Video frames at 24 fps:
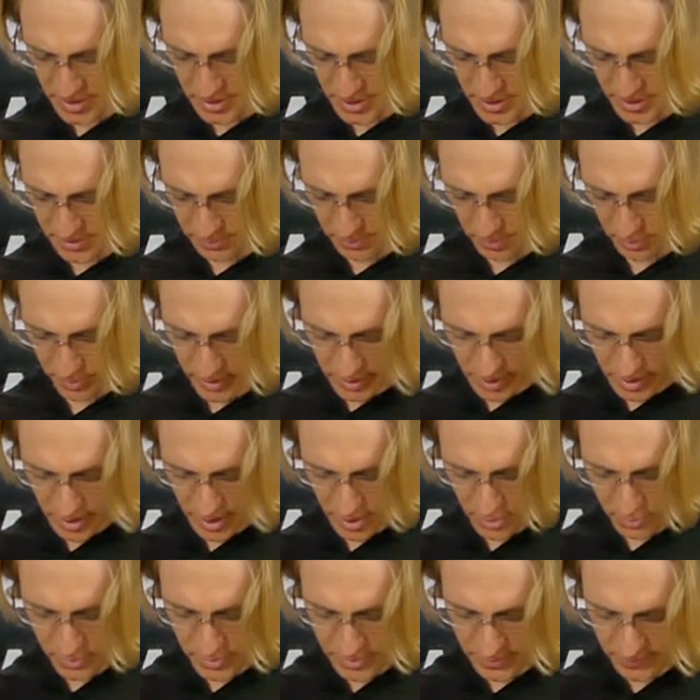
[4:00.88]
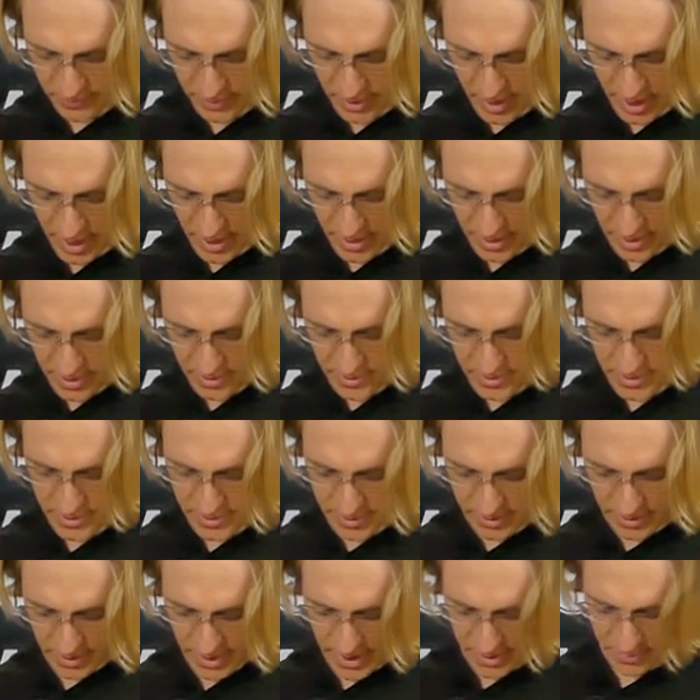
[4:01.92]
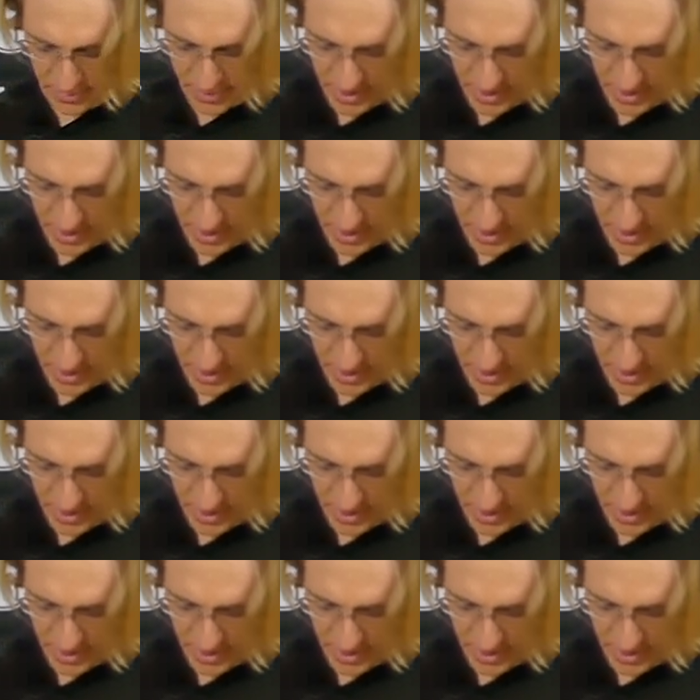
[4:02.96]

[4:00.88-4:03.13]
at this point, we've got this clamp